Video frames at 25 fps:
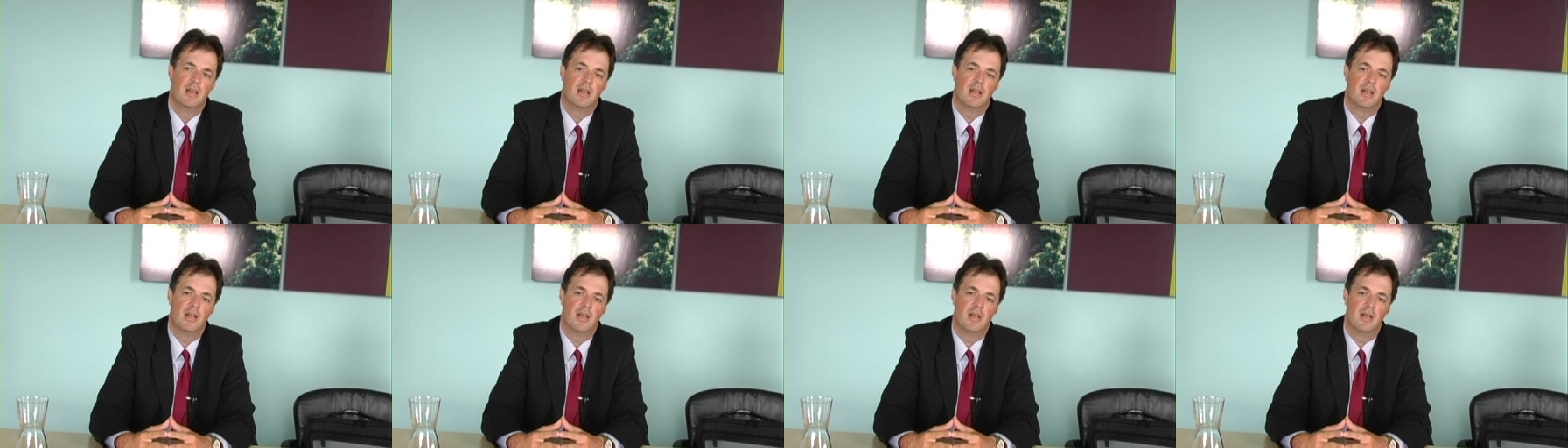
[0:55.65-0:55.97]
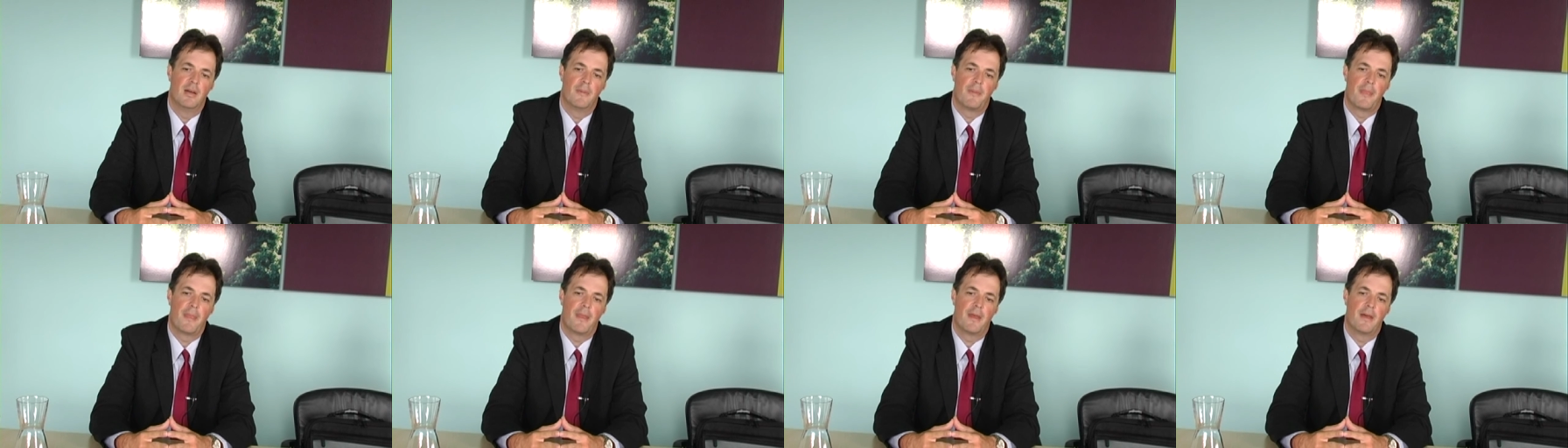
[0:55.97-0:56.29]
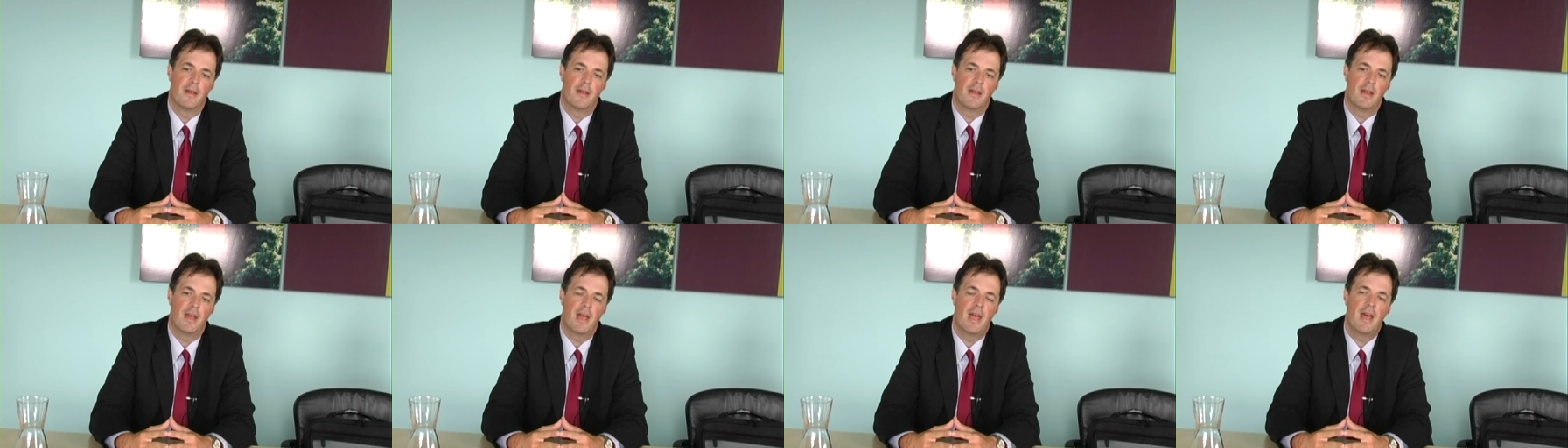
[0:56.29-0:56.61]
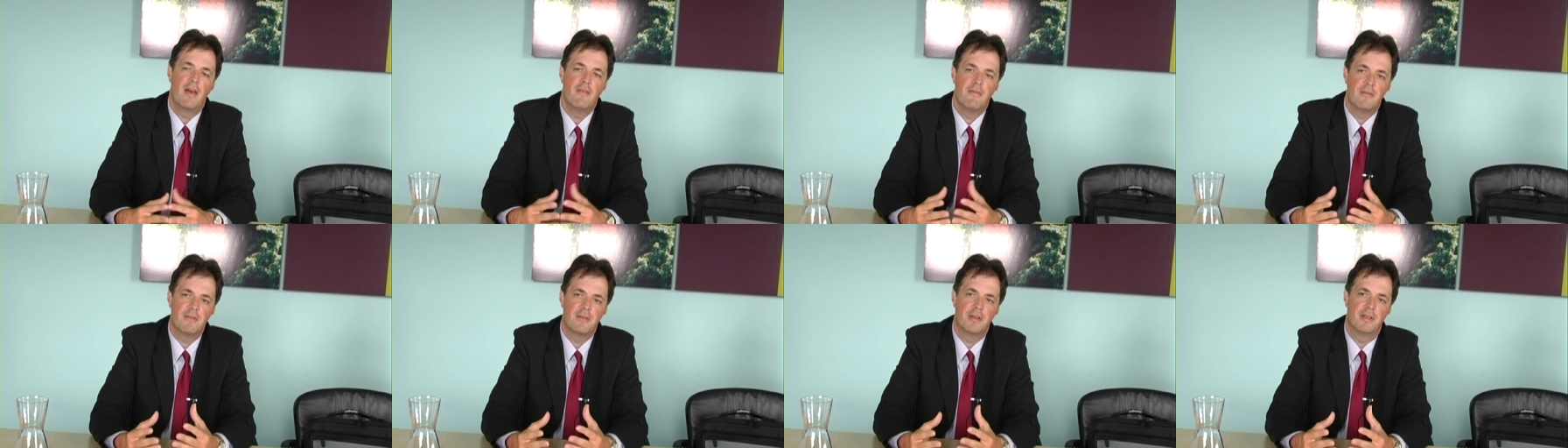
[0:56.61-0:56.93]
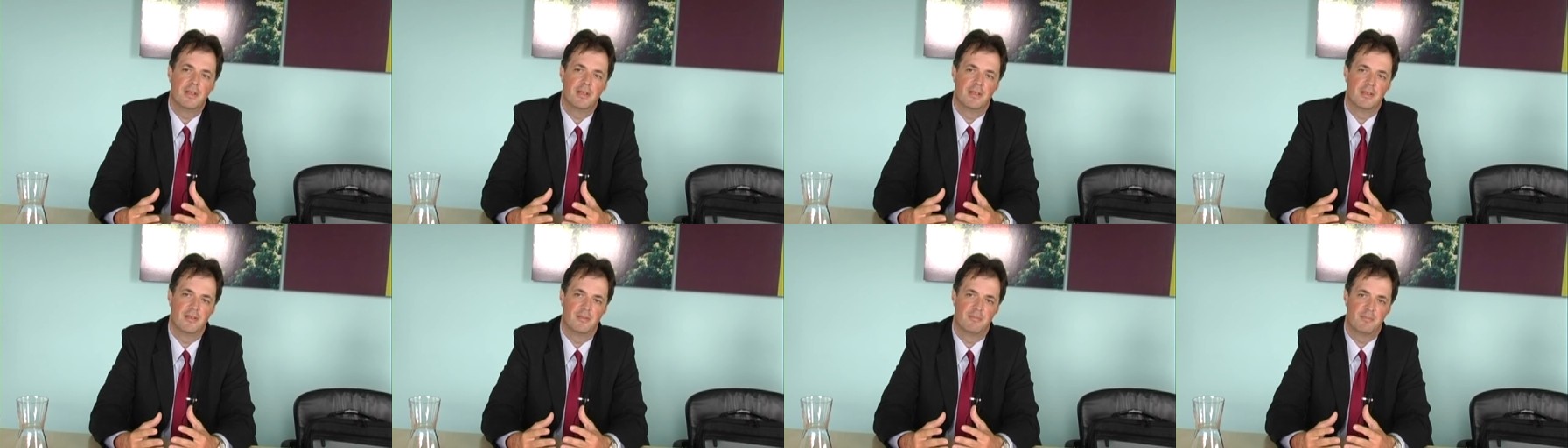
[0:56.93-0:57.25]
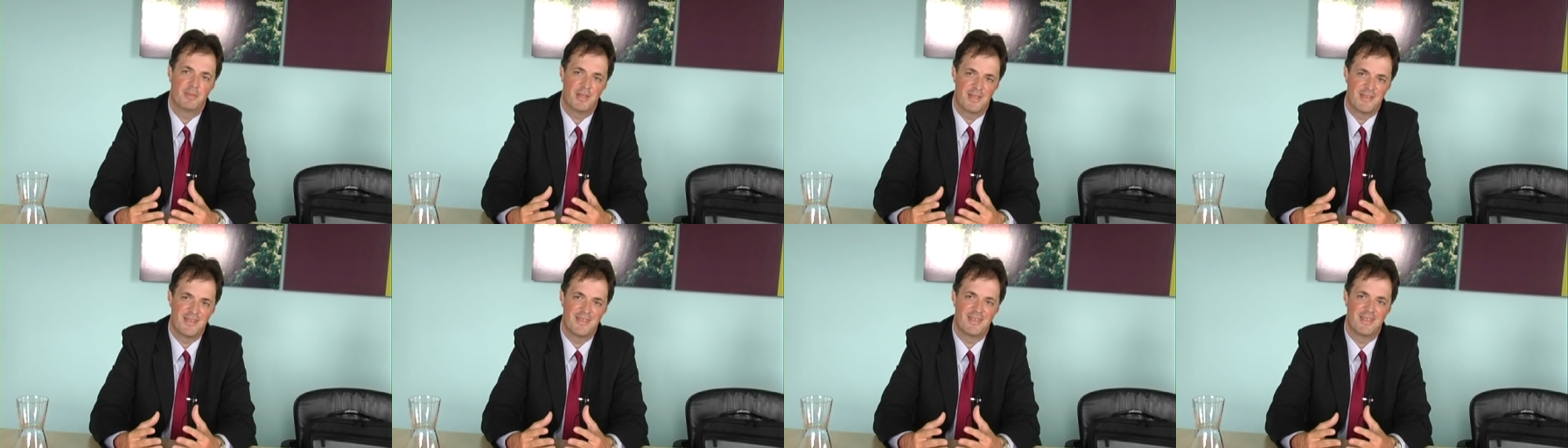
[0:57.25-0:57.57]
uh, every
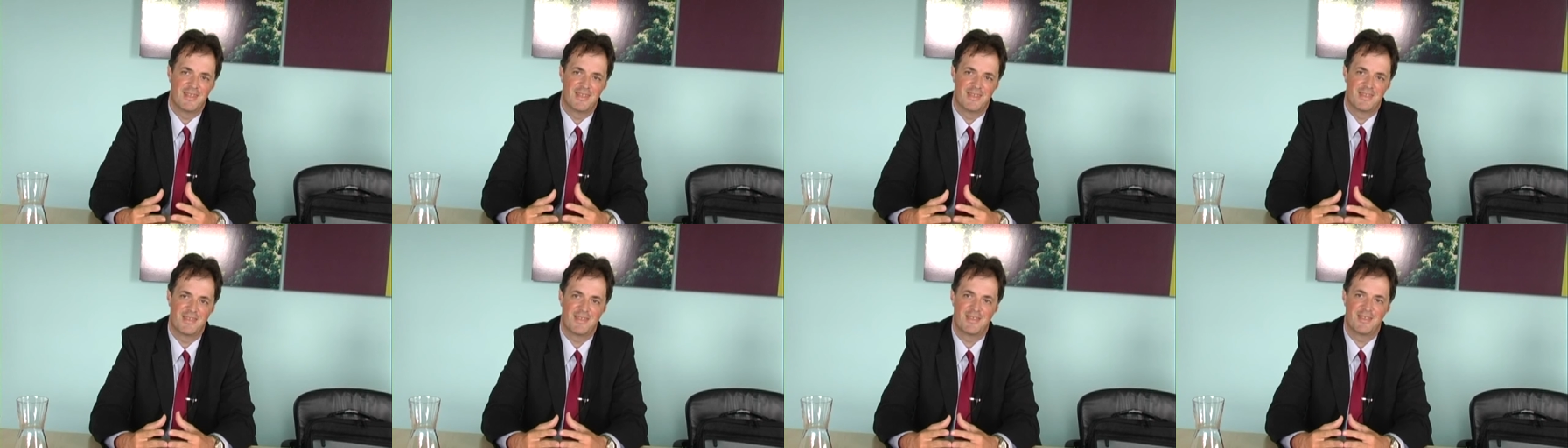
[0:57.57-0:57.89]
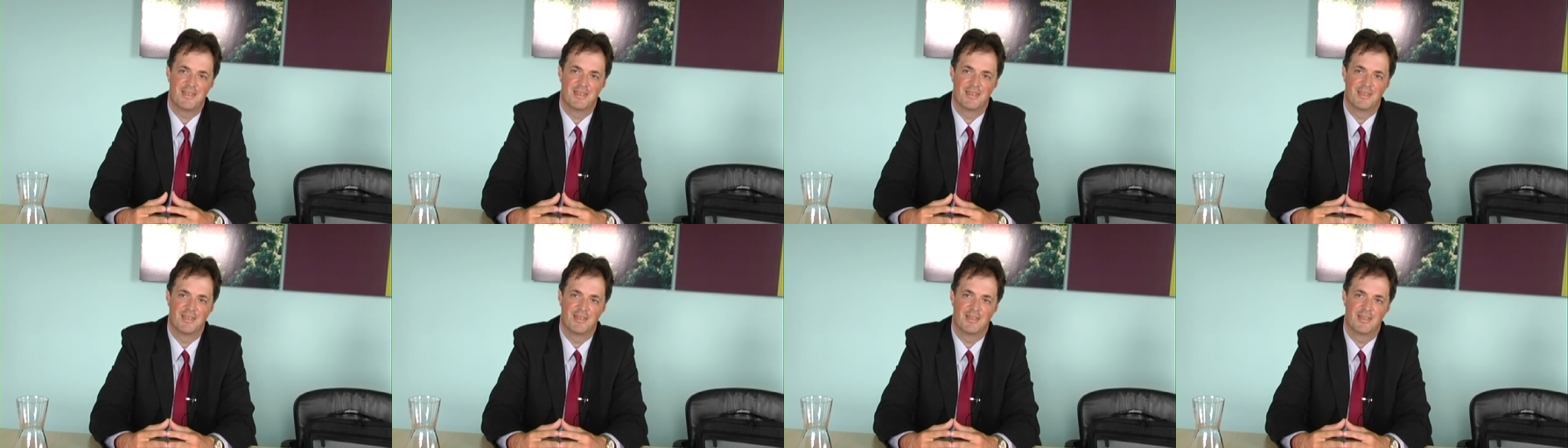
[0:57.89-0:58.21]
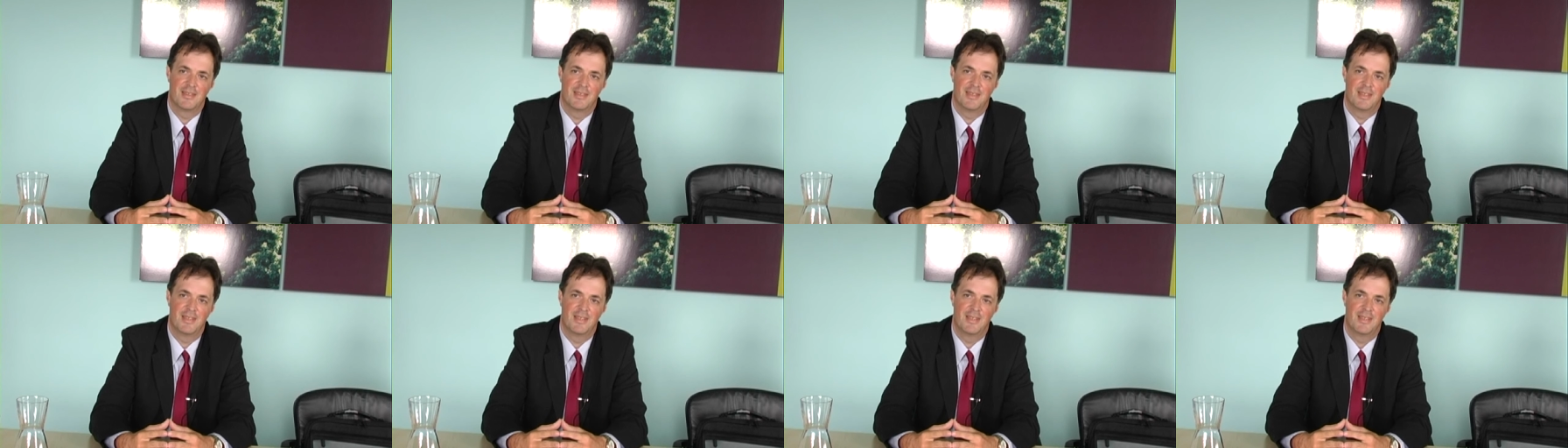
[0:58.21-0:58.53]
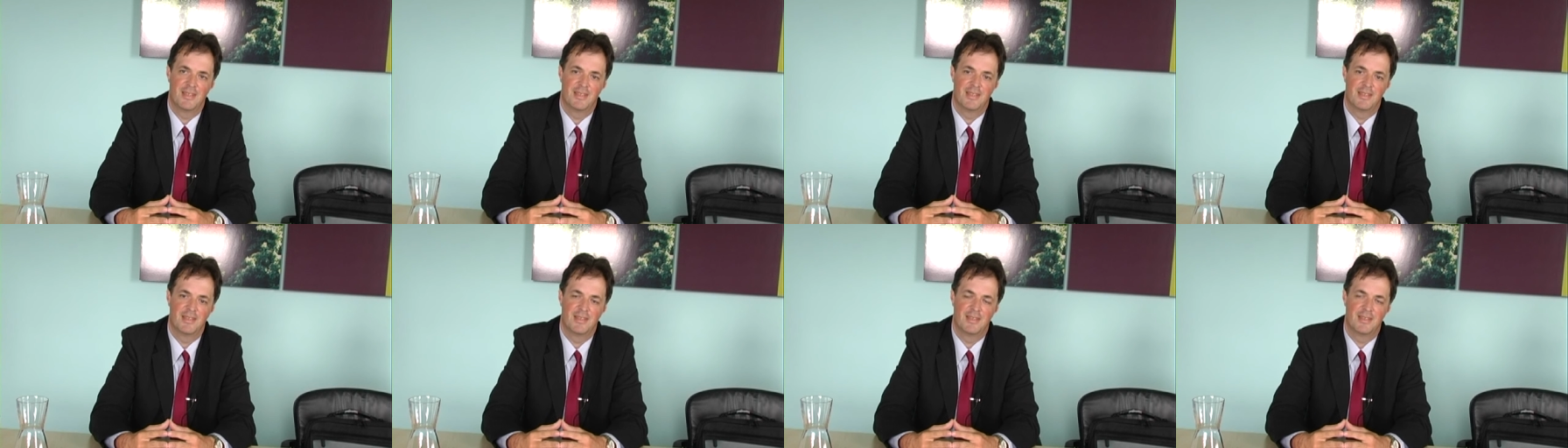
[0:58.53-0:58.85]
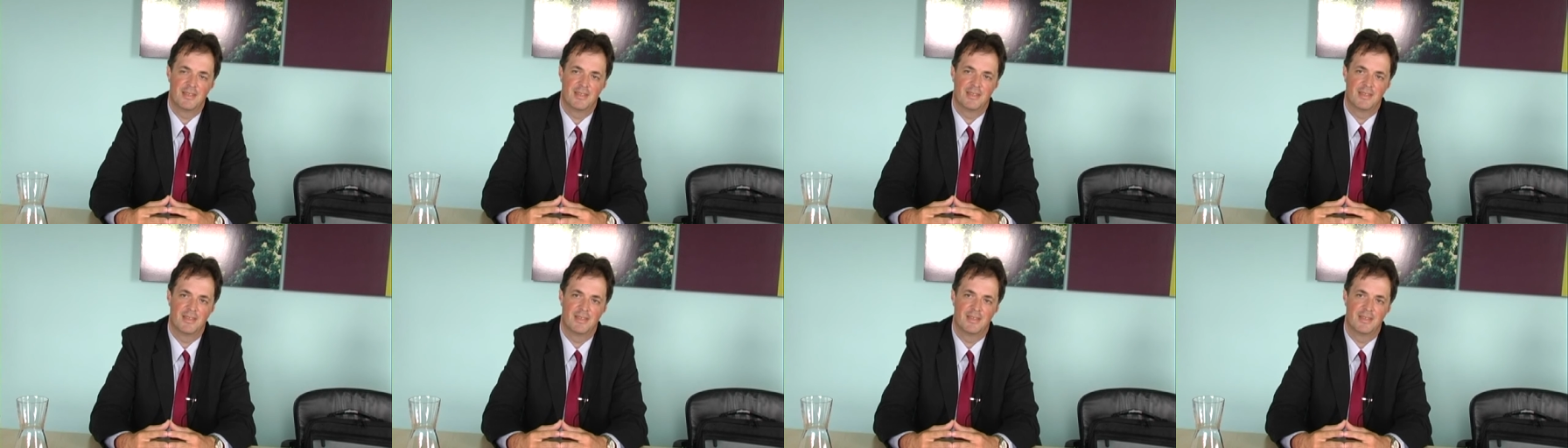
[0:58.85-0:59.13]
presidency and uh,